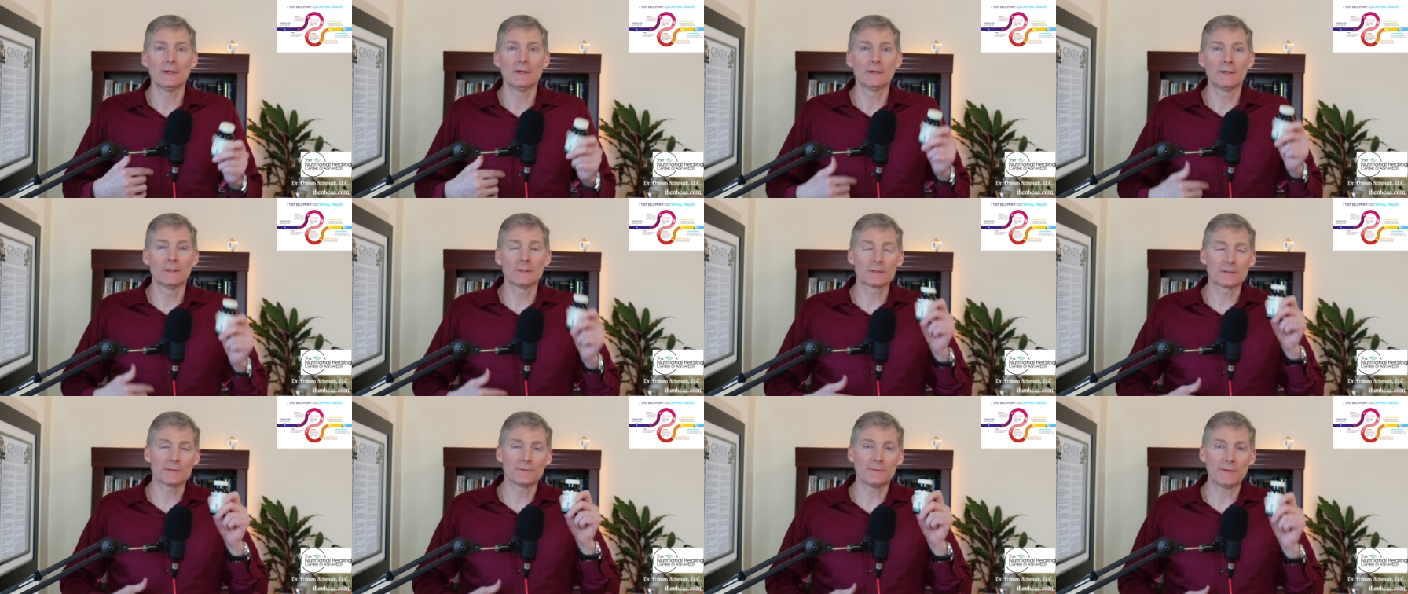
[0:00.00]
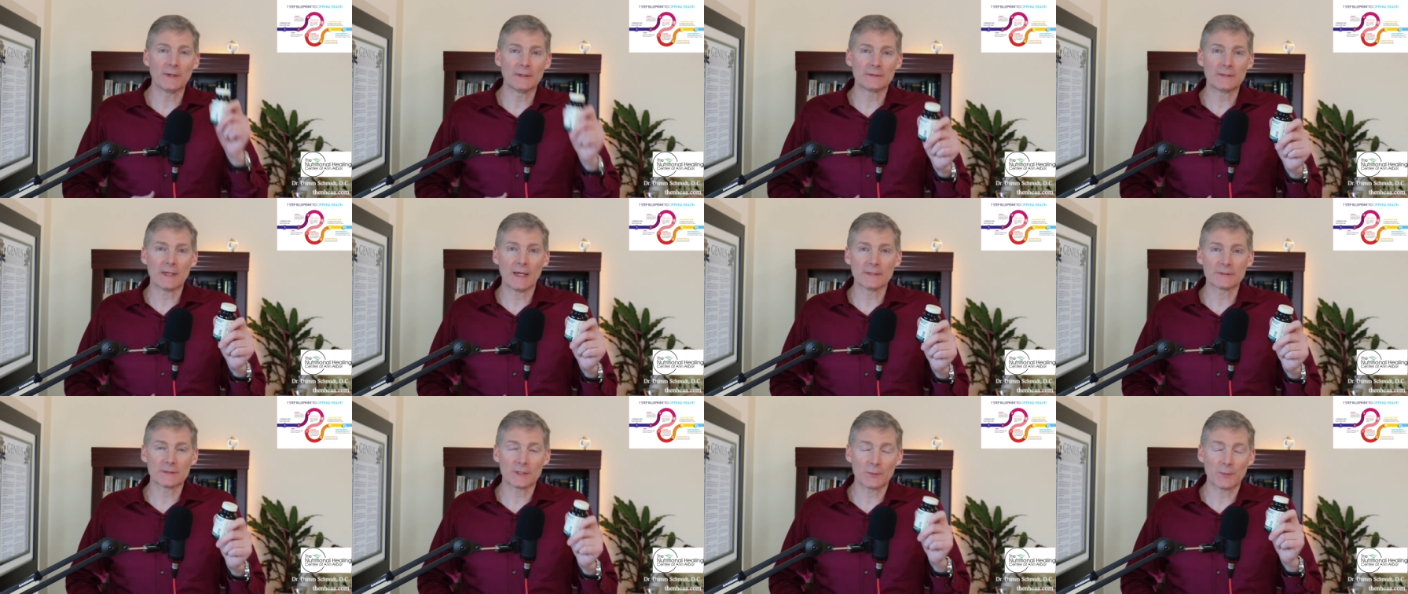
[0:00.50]
This is a
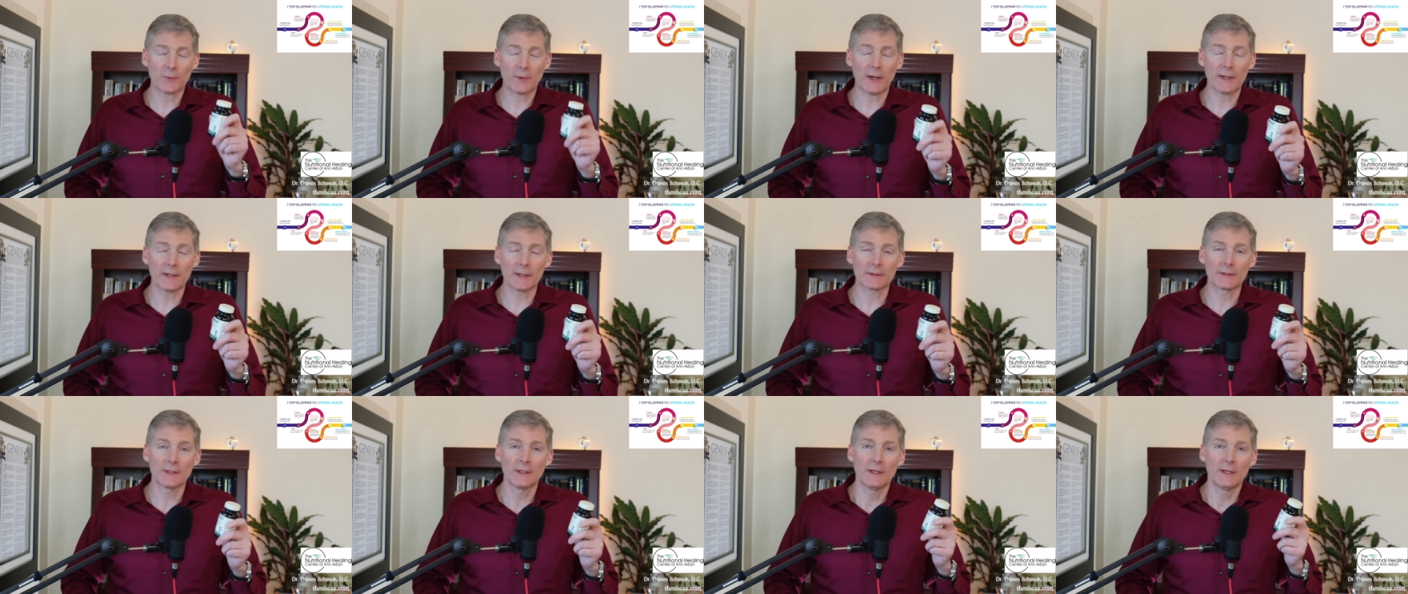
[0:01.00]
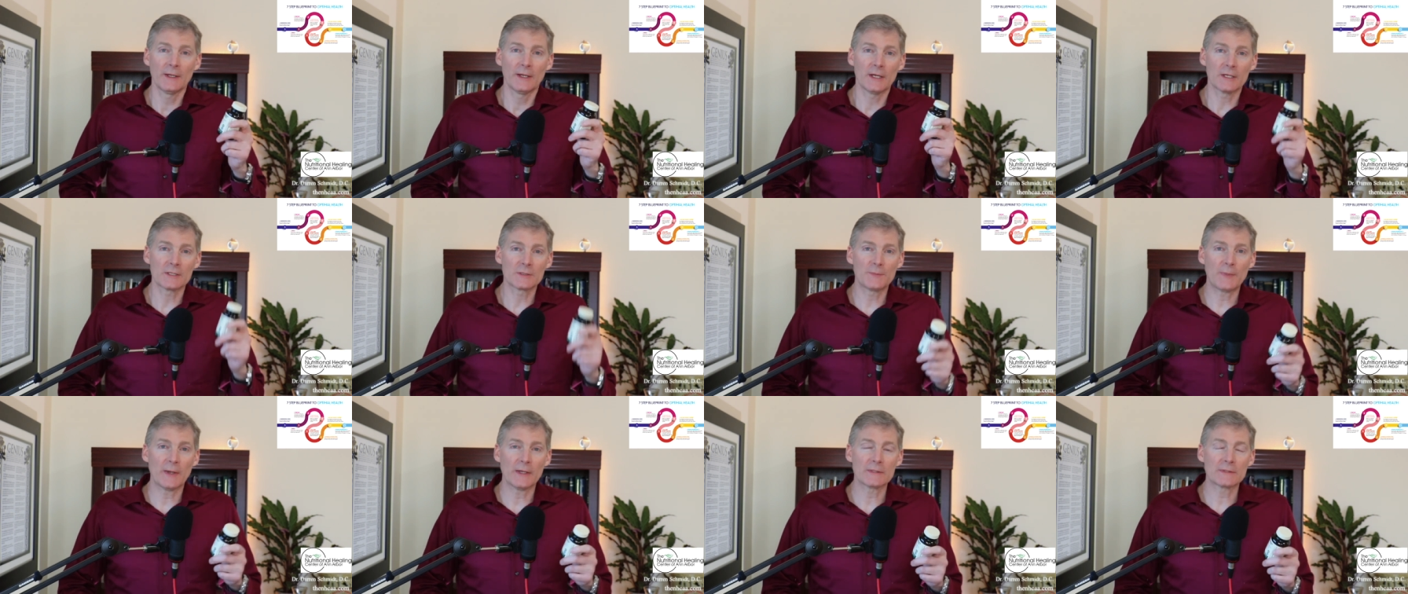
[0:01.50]
fantastic product.
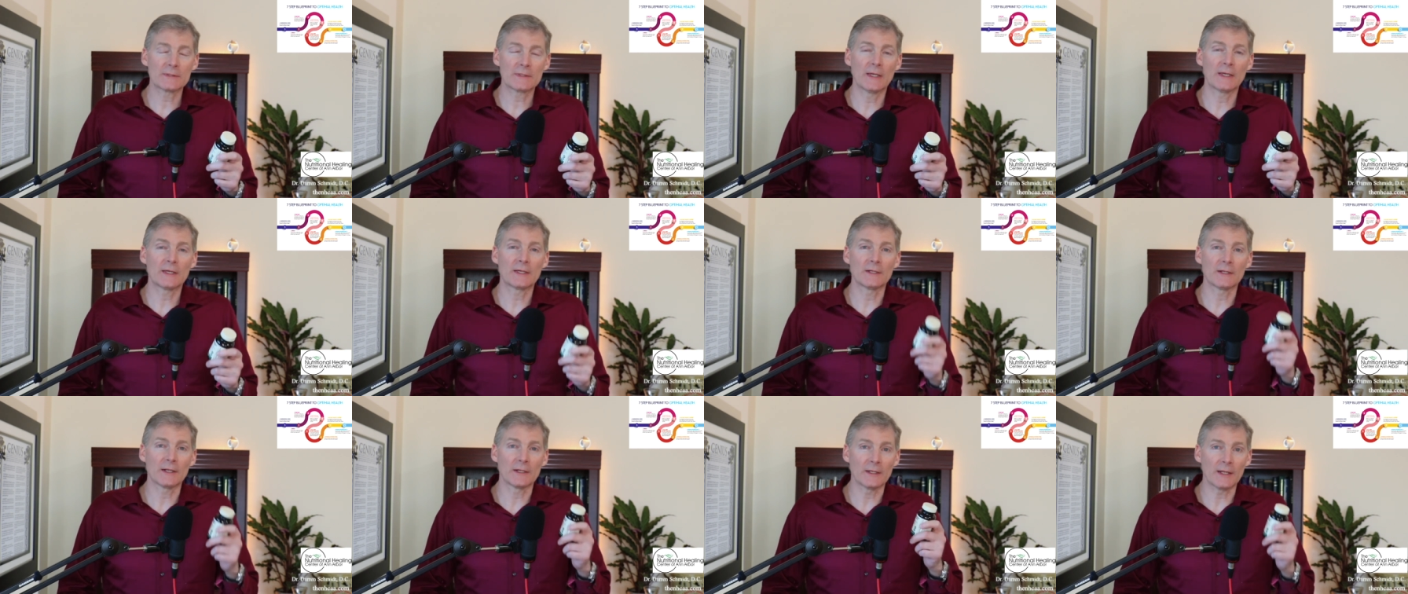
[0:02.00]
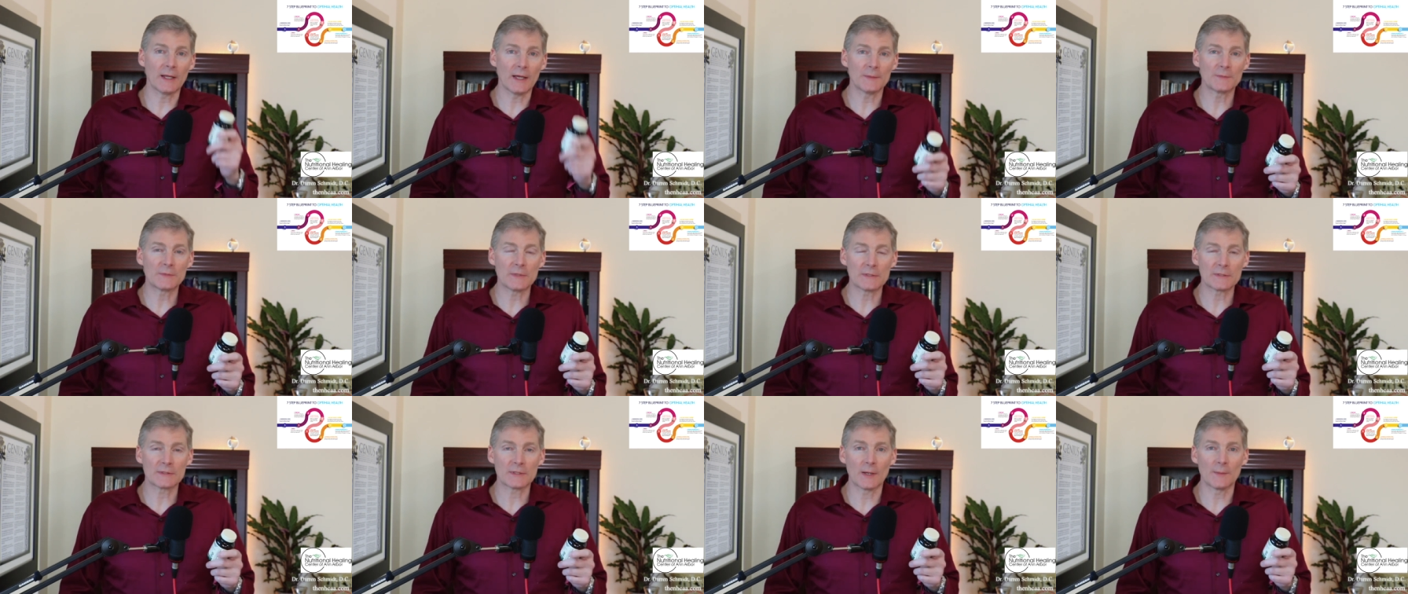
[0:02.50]
It's best taken on an
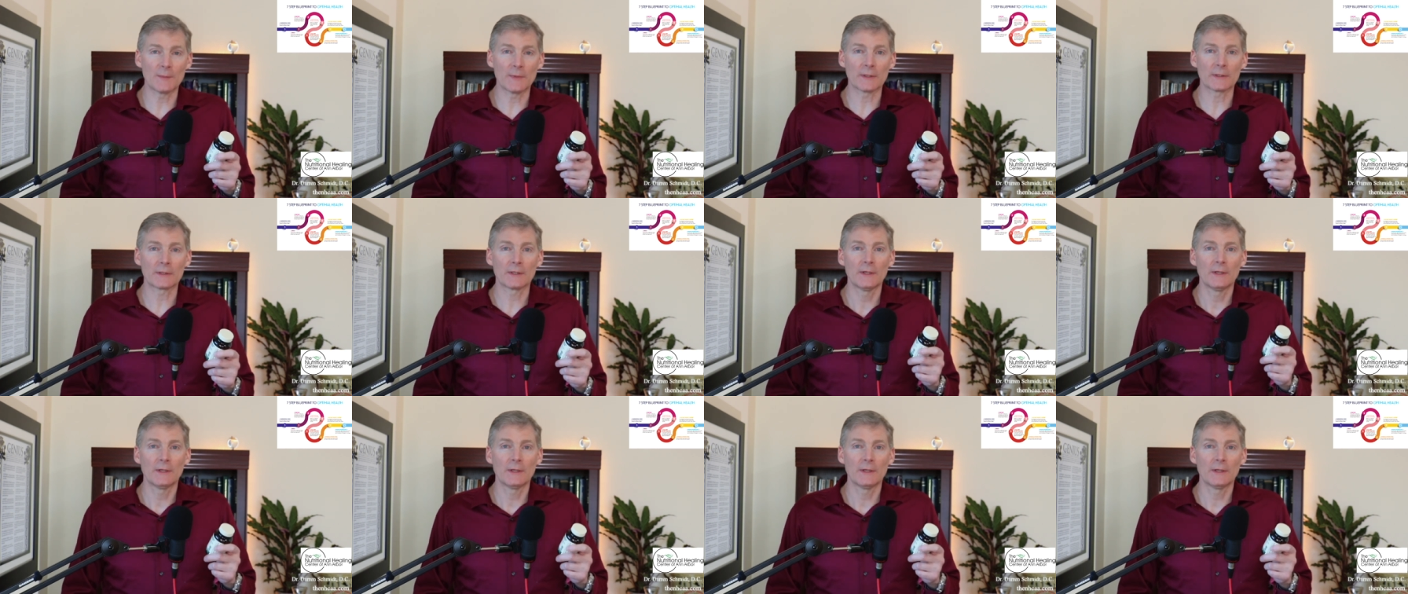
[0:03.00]
empty stomach,